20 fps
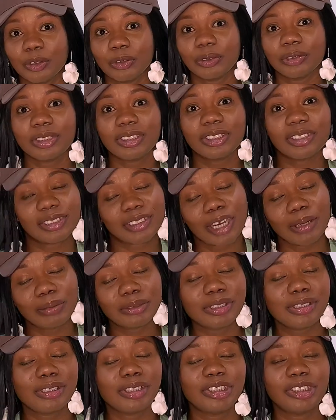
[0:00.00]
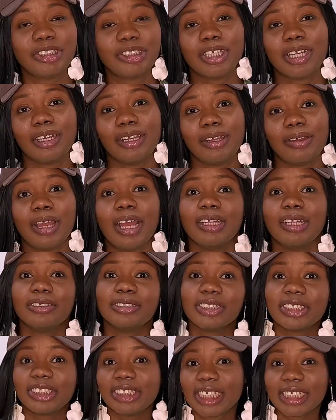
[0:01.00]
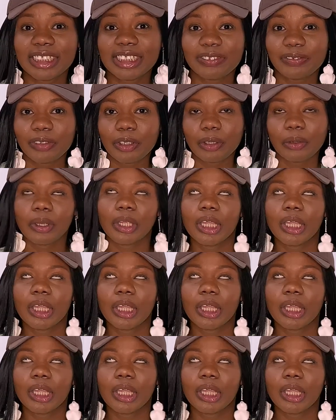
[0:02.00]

You subscribe to this channel and also share this video.